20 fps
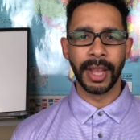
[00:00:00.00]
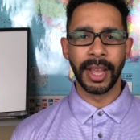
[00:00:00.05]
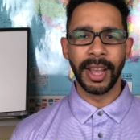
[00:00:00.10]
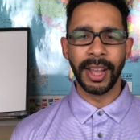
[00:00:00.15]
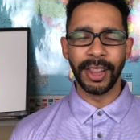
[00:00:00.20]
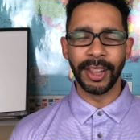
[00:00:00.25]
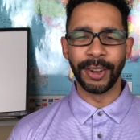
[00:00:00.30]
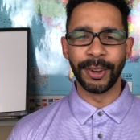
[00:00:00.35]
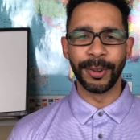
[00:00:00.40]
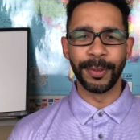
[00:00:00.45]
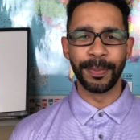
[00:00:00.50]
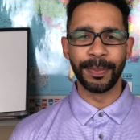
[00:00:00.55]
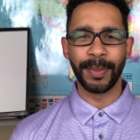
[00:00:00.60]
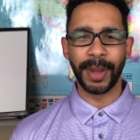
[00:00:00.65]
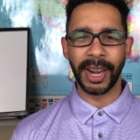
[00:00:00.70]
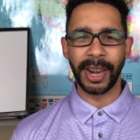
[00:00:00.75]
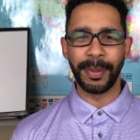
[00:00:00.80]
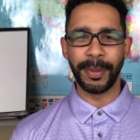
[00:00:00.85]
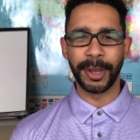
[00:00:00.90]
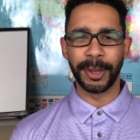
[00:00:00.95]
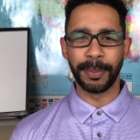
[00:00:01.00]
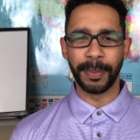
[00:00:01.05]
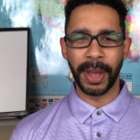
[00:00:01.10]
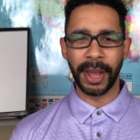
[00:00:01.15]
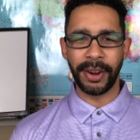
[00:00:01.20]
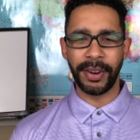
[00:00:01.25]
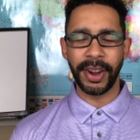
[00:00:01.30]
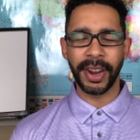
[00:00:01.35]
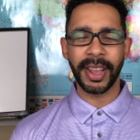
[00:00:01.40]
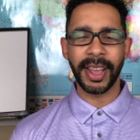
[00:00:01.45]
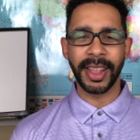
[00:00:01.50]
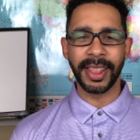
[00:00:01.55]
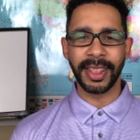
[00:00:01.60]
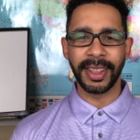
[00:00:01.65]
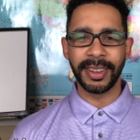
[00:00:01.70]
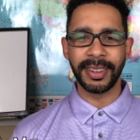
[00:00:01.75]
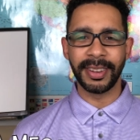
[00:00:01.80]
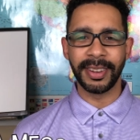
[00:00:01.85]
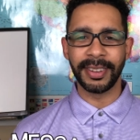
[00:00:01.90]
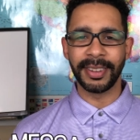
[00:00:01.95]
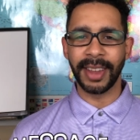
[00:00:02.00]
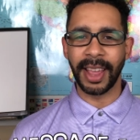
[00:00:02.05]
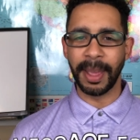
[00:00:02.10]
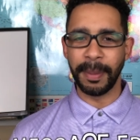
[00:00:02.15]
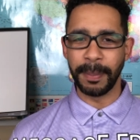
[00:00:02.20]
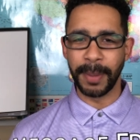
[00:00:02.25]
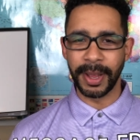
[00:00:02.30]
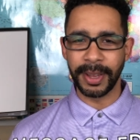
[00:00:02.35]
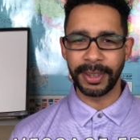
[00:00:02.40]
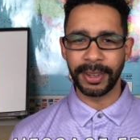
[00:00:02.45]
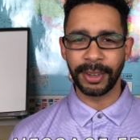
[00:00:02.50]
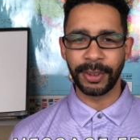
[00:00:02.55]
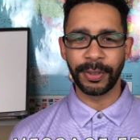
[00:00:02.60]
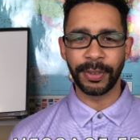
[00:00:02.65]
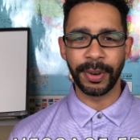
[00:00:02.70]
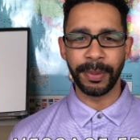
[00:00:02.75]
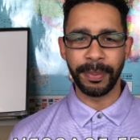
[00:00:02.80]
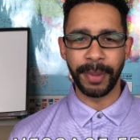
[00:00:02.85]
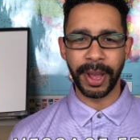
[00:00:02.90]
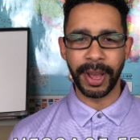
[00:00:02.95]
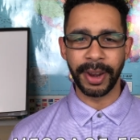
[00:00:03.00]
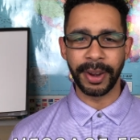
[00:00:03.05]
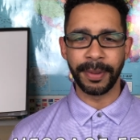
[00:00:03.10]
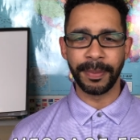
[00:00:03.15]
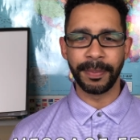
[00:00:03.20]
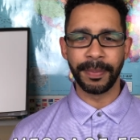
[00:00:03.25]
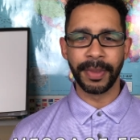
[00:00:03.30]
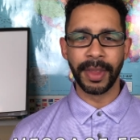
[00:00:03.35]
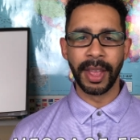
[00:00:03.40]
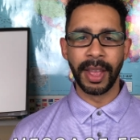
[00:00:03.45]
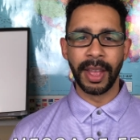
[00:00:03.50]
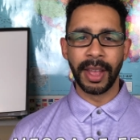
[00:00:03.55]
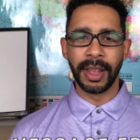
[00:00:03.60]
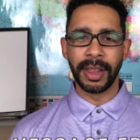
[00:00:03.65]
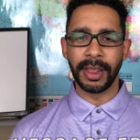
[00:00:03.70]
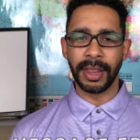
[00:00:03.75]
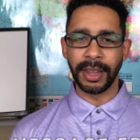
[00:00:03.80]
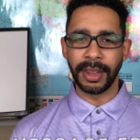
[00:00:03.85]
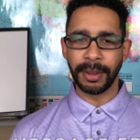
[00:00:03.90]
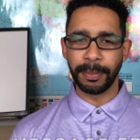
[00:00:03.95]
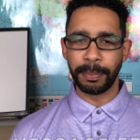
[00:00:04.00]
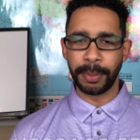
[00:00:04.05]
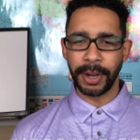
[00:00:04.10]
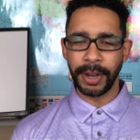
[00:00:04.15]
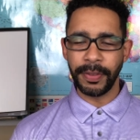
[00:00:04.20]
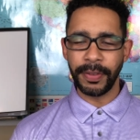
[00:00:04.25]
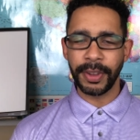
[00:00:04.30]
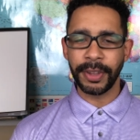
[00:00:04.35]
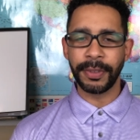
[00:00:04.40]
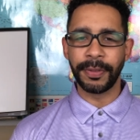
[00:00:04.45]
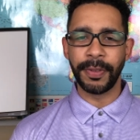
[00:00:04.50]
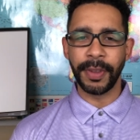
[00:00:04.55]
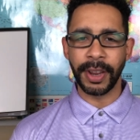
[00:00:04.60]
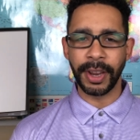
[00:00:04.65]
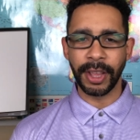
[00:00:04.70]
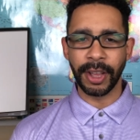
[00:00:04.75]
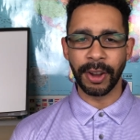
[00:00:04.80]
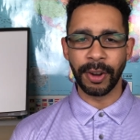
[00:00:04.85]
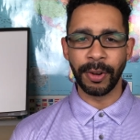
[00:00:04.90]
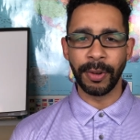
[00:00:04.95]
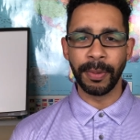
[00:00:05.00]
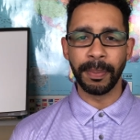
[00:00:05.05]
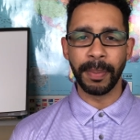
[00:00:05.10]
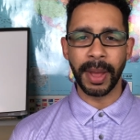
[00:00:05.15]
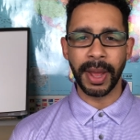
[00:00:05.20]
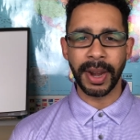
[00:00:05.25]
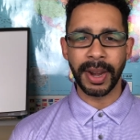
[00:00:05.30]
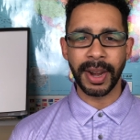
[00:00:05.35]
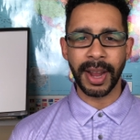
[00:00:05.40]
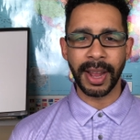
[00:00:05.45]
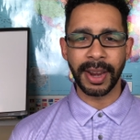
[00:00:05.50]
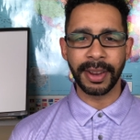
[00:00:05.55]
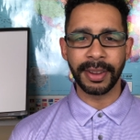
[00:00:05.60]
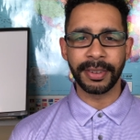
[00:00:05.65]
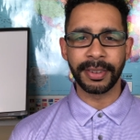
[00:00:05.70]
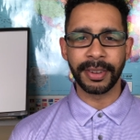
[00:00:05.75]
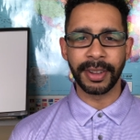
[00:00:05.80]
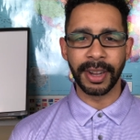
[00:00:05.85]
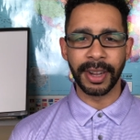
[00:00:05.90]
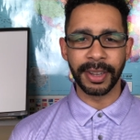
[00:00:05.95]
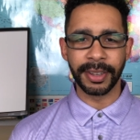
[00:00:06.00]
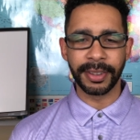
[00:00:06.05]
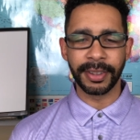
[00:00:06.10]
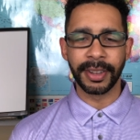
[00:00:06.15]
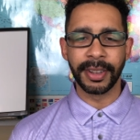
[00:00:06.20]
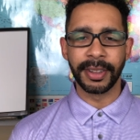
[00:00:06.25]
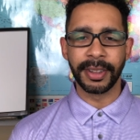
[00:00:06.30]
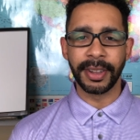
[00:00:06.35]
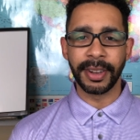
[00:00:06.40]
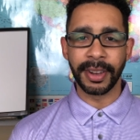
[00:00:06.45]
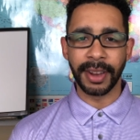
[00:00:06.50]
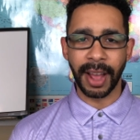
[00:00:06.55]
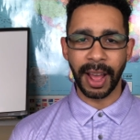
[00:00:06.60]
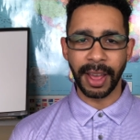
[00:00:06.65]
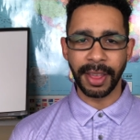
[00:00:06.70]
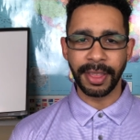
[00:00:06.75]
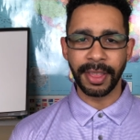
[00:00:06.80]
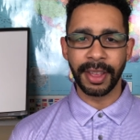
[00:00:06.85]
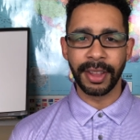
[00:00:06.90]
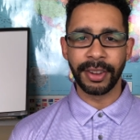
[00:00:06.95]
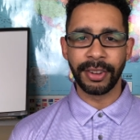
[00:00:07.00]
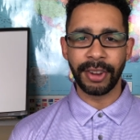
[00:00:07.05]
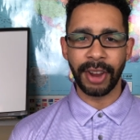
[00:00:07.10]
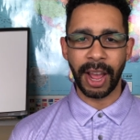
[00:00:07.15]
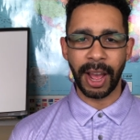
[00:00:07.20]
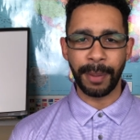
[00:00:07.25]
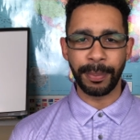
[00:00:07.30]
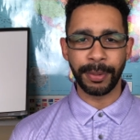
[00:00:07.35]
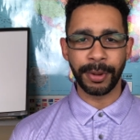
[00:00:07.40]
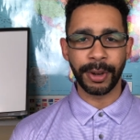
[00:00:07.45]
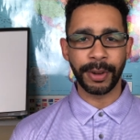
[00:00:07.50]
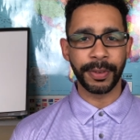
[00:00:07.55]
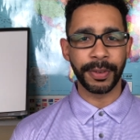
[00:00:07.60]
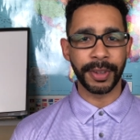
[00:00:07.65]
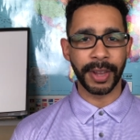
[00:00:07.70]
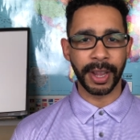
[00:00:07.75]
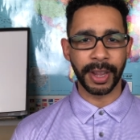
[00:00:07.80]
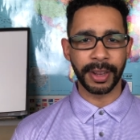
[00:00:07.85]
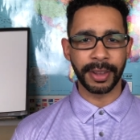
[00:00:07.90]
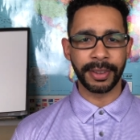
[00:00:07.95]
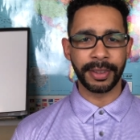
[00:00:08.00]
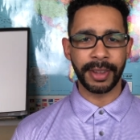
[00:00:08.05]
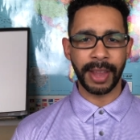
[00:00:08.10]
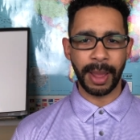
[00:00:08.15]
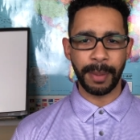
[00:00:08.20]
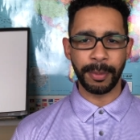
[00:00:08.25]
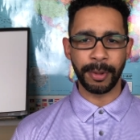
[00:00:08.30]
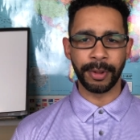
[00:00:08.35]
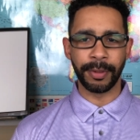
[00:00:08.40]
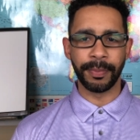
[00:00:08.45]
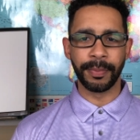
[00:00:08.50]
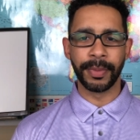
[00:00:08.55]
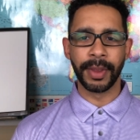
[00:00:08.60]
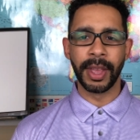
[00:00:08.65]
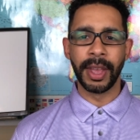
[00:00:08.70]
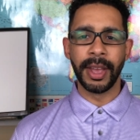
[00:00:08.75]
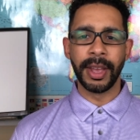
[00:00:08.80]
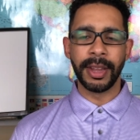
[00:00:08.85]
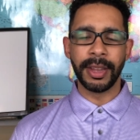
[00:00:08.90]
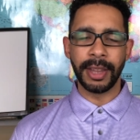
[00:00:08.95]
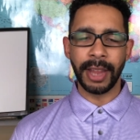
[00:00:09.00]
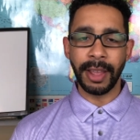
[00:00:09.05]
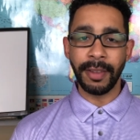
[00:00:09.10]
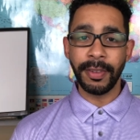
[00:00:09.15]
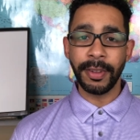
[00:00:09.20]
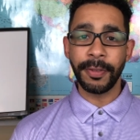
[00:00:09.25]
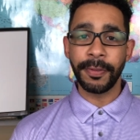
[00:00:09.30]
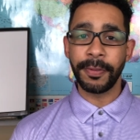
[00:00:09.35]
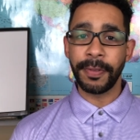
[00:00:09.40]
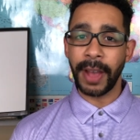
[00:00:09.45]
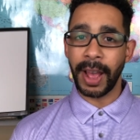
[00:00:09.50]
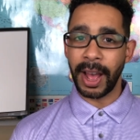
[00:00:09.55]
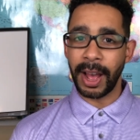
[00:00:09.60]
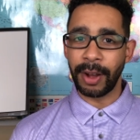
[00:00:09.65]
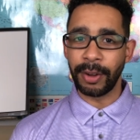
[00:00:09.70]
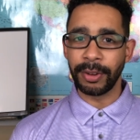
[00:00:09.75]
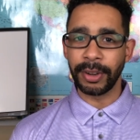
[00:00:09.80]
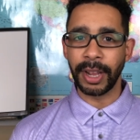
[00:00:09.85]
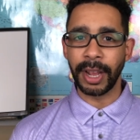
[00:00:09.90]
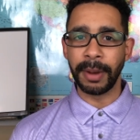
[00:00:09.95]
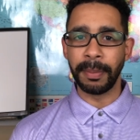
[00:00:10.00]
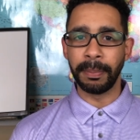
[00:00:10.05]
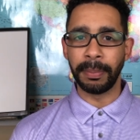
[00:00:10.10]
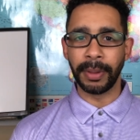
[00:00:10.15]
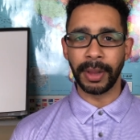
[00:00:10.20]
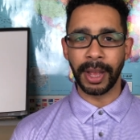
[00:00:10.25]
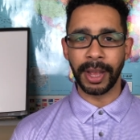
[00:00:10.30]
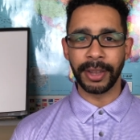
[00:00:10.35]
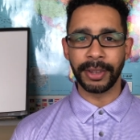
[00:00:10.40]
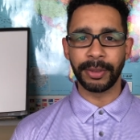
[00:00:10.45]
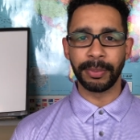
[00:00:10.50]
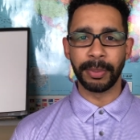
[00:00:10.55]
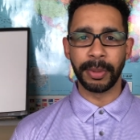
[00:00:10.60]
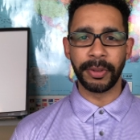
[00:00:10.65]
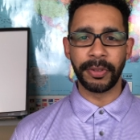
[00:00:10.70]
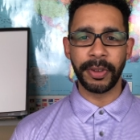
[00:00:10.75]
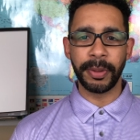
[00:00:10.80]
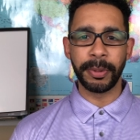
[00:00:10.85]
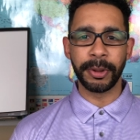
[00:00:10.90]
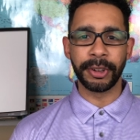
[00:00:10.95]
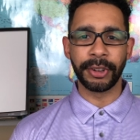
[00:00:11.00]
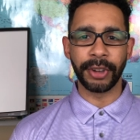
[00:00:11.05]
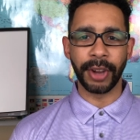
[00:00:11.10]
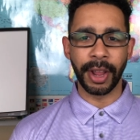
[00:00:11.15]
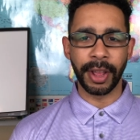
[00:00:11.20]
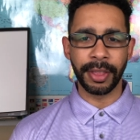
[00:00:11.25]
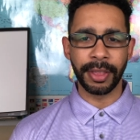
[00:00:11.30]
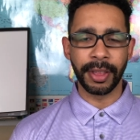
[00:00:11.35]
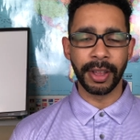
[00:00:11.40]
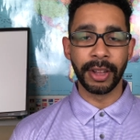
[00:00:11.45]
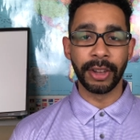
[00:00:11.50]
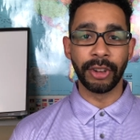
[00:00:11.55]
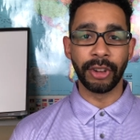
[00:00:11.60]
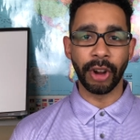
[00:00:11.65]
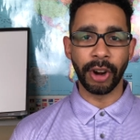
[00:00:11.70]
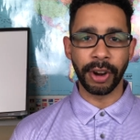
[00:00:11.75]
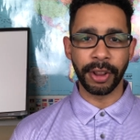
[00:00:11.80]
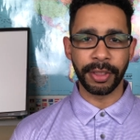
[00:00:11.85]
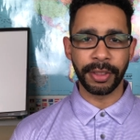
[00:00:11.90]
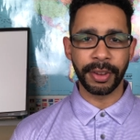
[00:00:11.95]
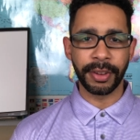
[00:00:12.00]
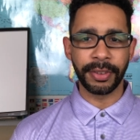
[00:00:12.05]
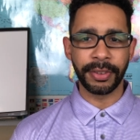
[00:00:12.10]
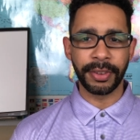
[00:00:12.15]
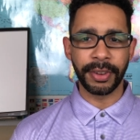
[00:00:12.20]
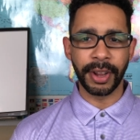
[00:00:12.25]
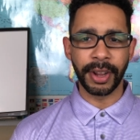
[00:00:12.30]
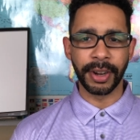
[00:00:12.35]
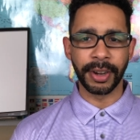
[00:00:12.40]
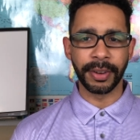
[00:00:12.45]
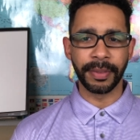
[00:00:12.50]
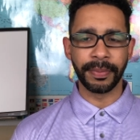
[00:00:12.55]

Hello, my name is Mederic and this is a message from Med. In the previous video, Med and I discussed the 9th chapter of 2 Samuel. David found and blessed Mephibosheth, Jonathan's son.